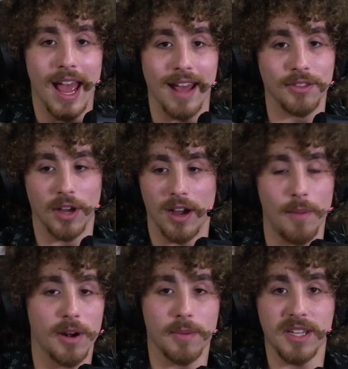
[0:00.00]
And uh,
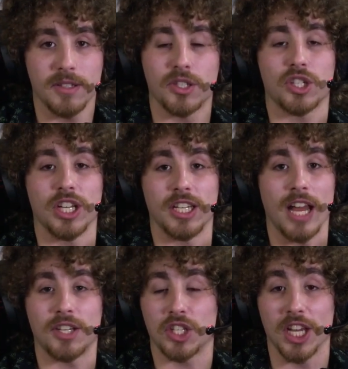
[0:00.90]
I'm going to be skid-
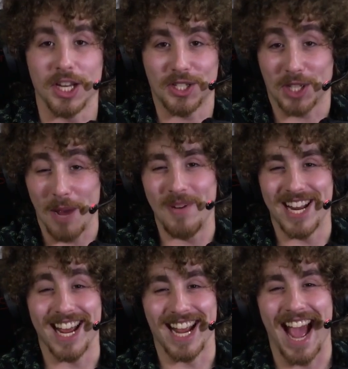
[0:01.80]
skibbitying